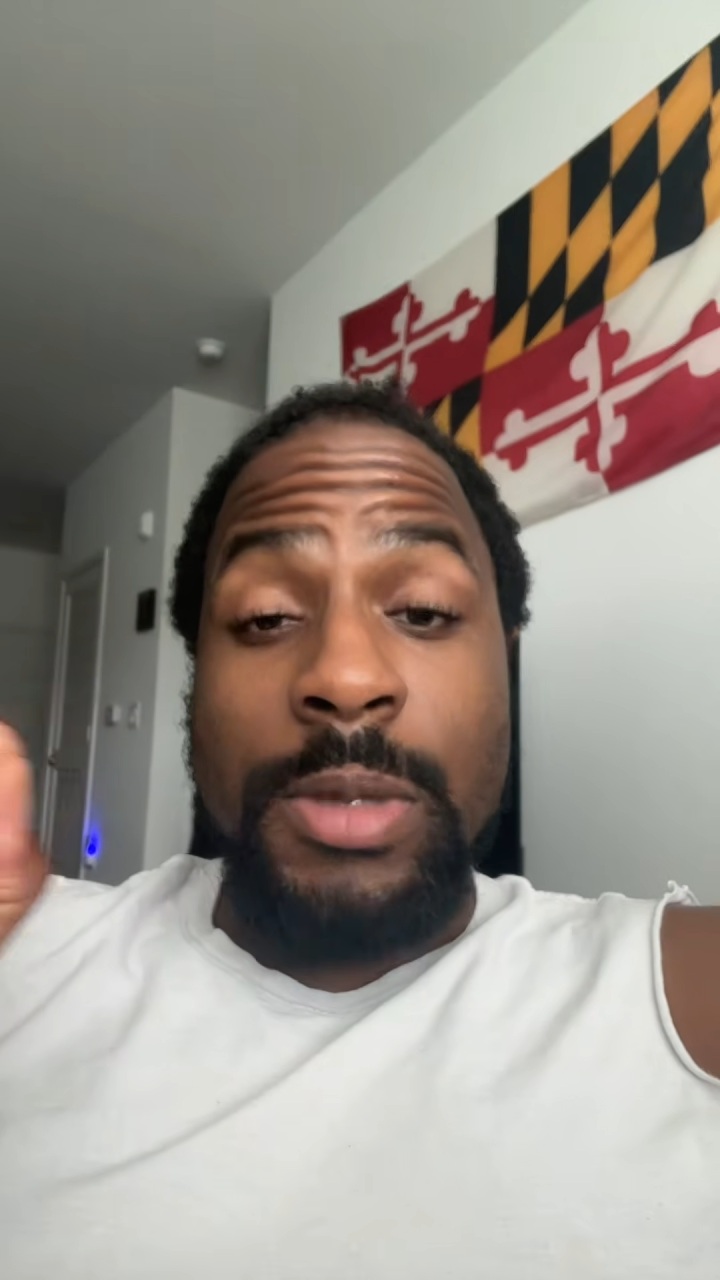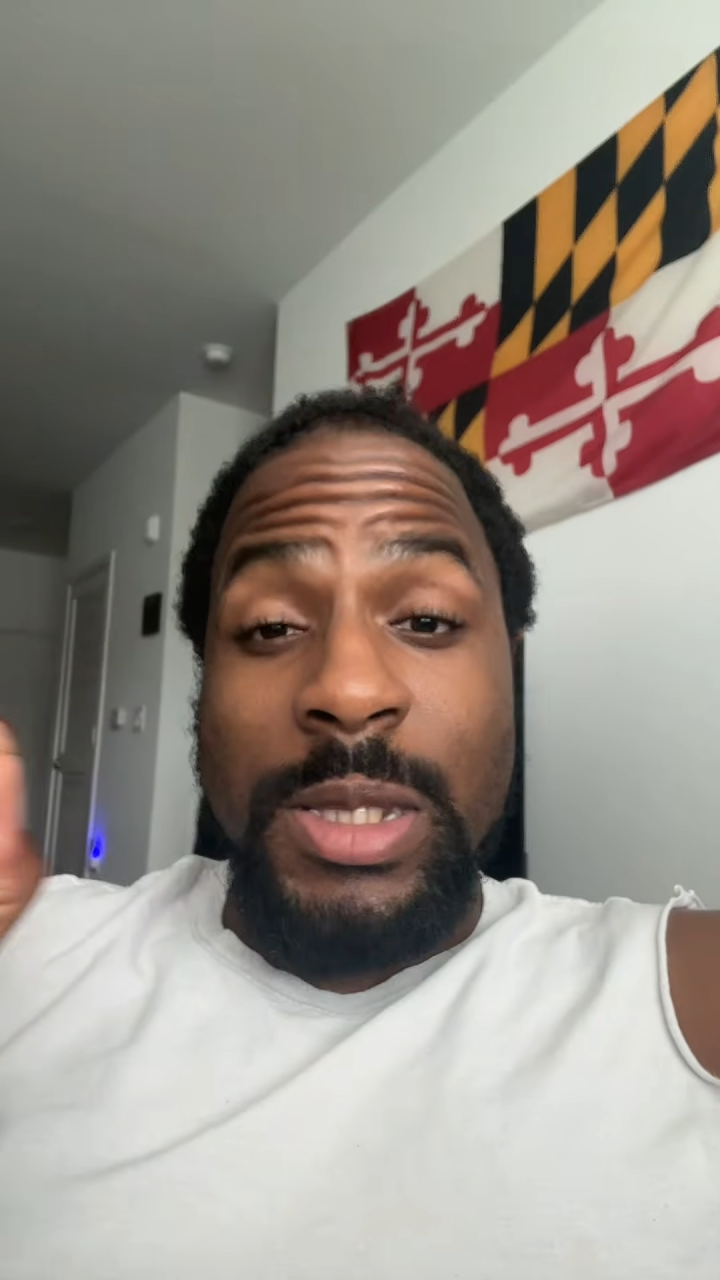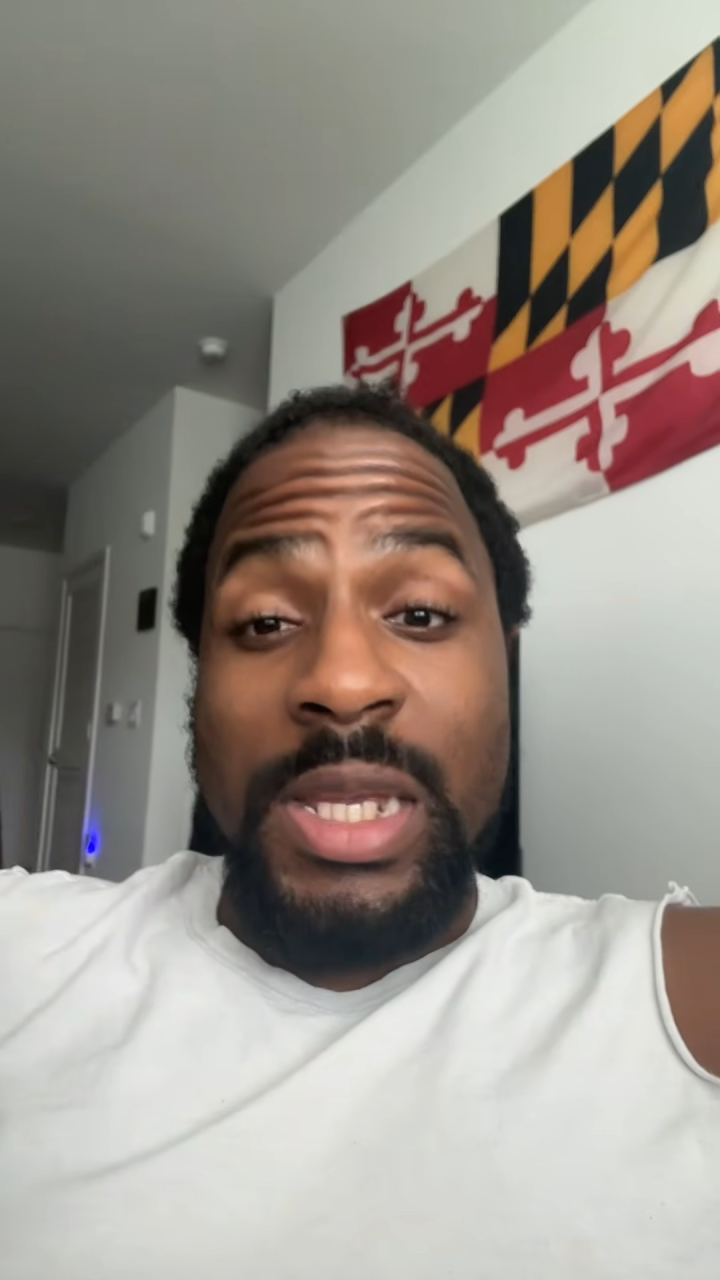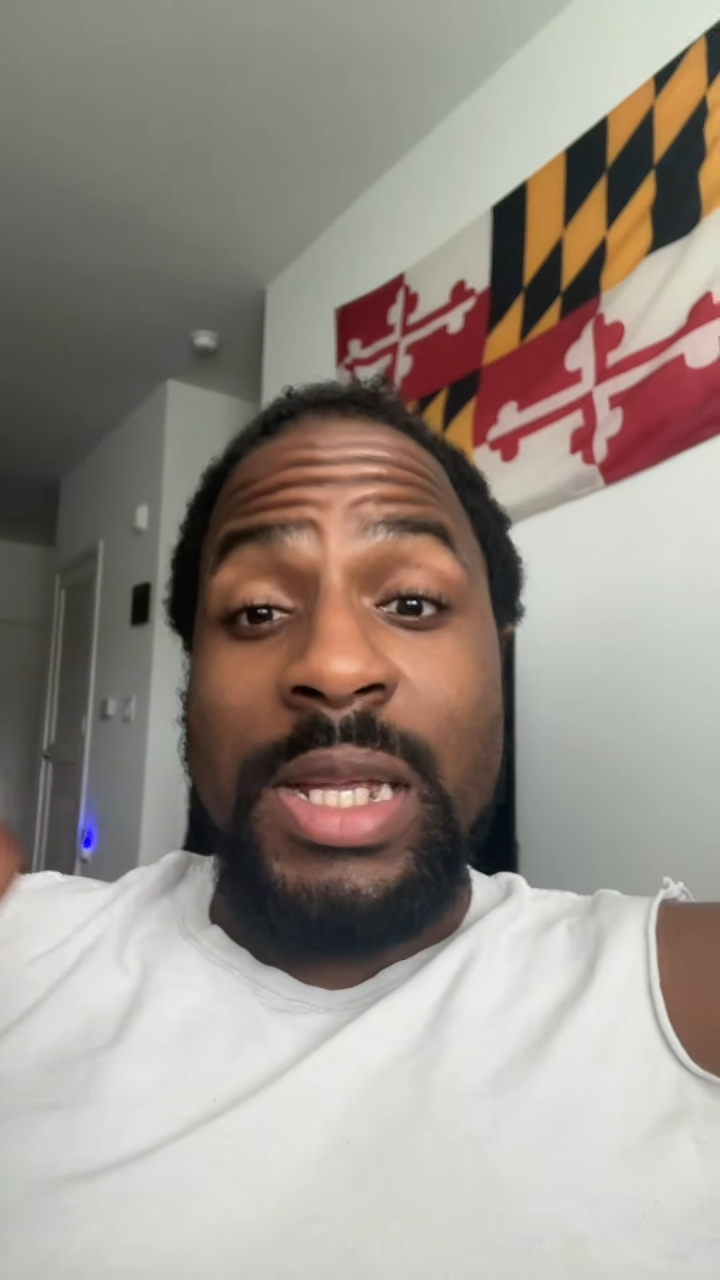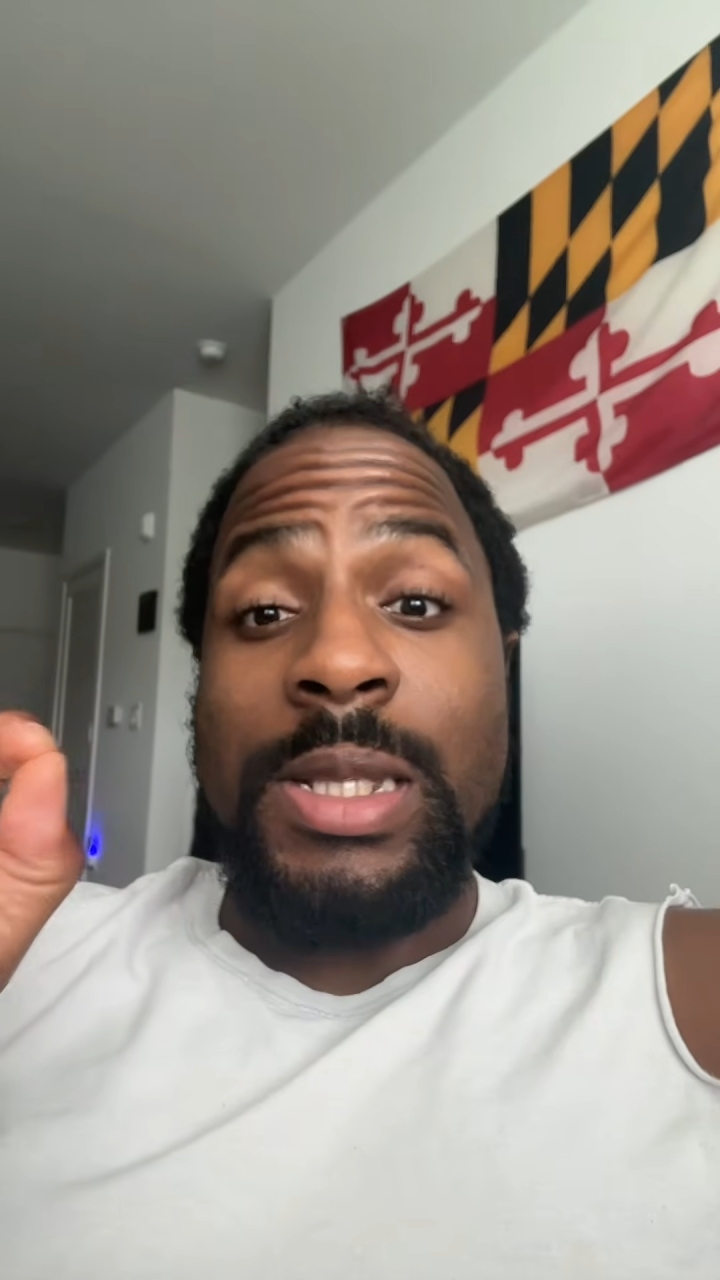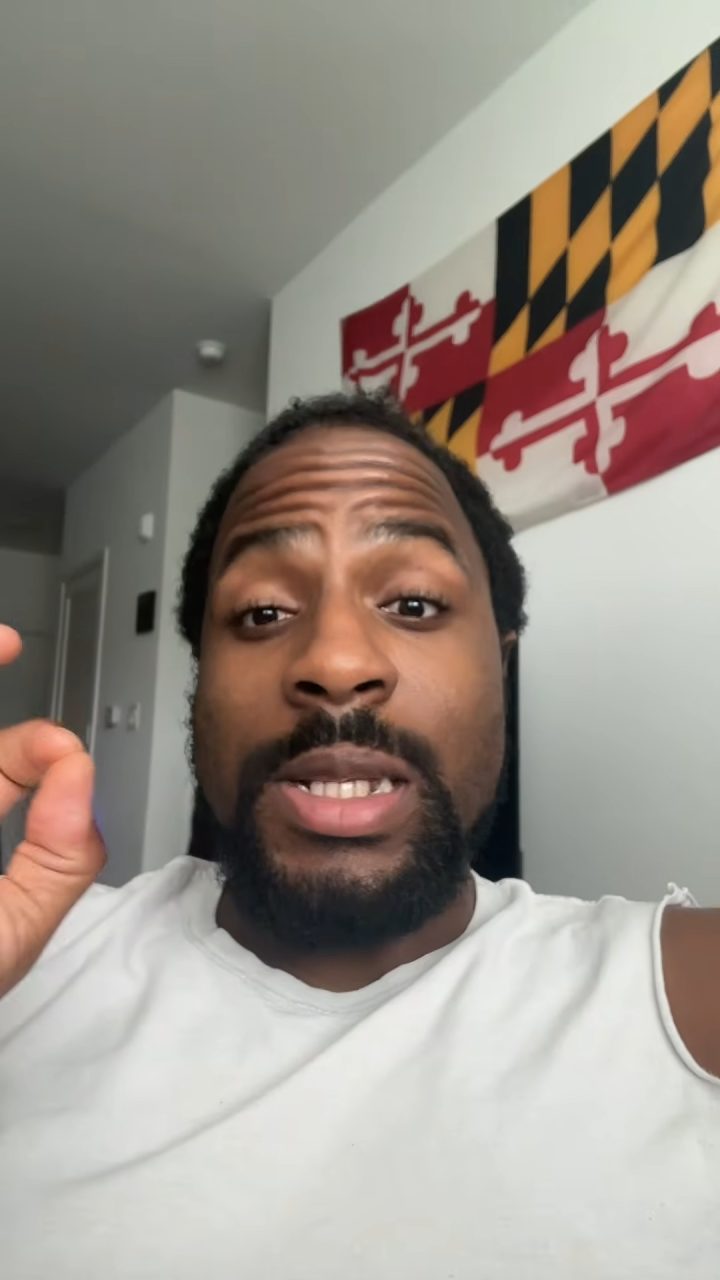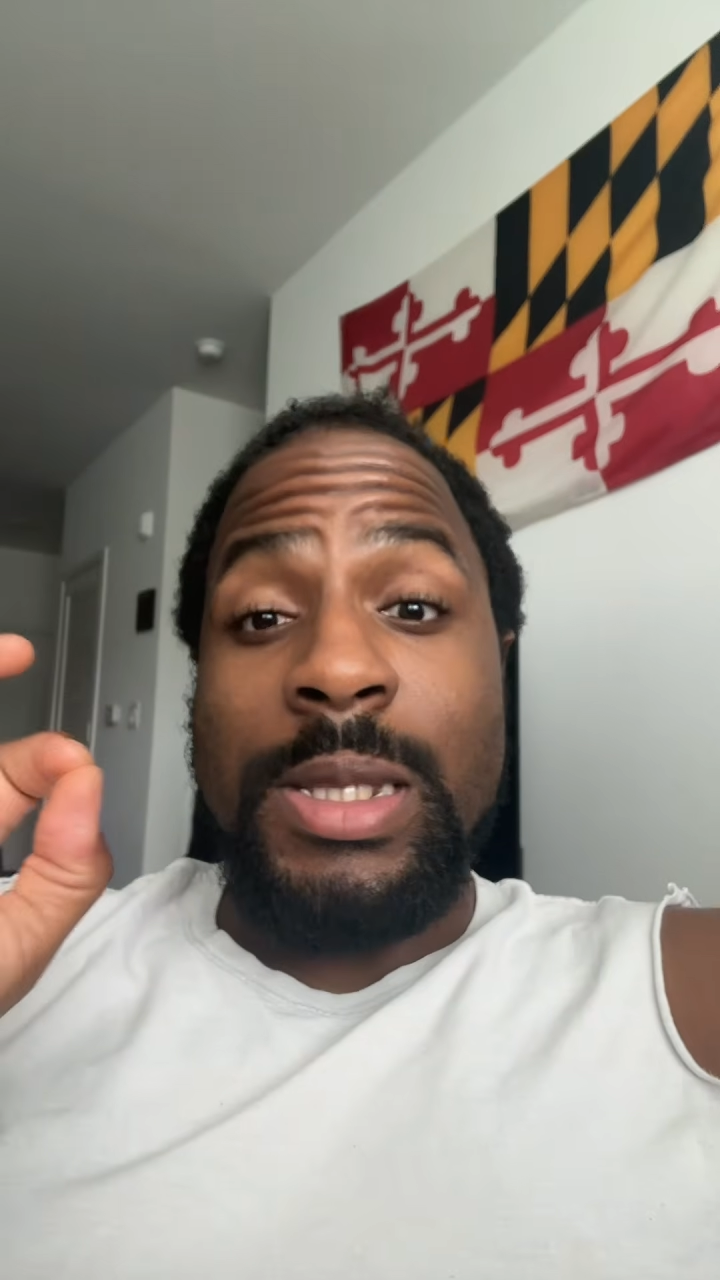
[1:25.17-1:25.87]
scenes and